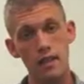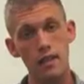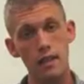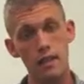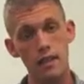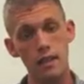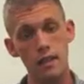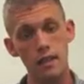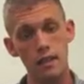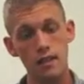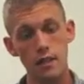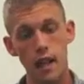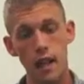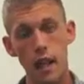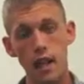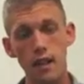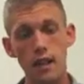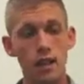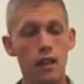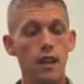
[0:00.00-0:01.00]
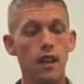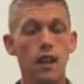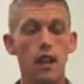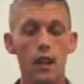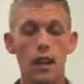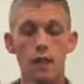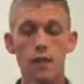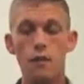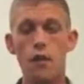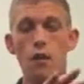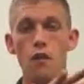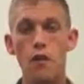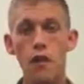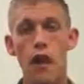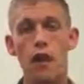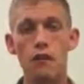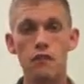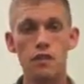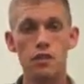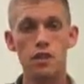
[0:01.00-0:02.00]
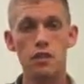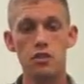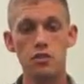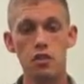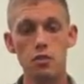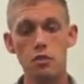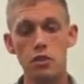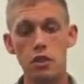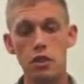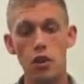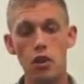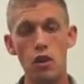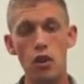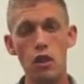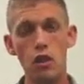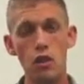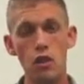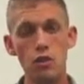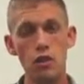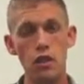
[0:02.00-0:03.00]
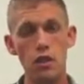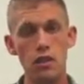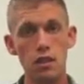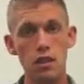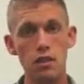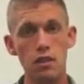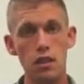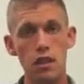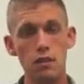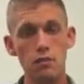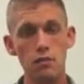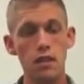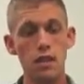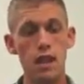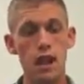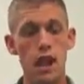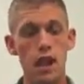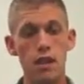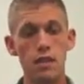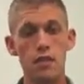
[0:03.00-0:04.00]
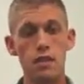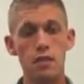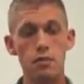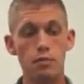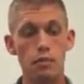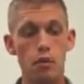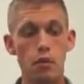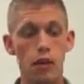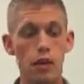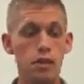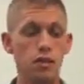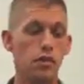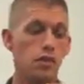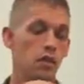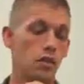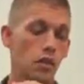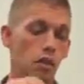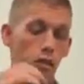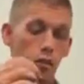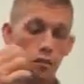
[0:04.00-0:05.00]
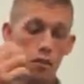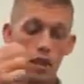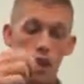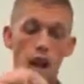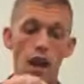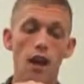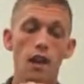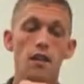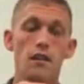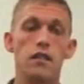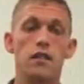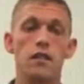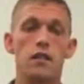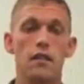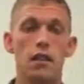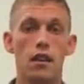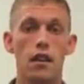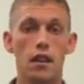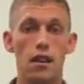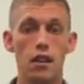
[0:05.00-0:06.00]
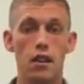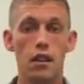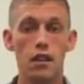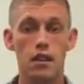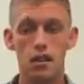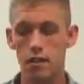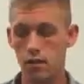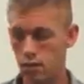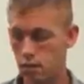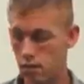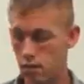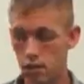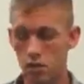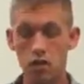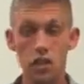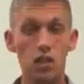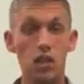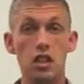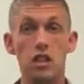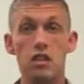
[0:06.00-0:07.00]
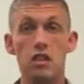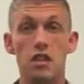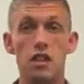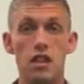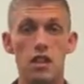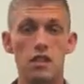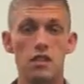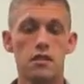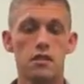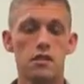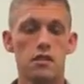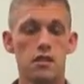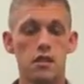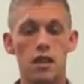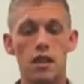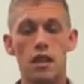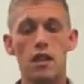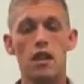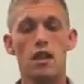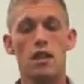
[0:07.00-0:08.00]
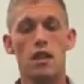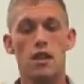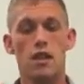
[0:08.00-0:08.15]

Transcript: set this to the side. If your valve is extremely dirty and you need to clean beyond this point or beyond just cleaning the discs,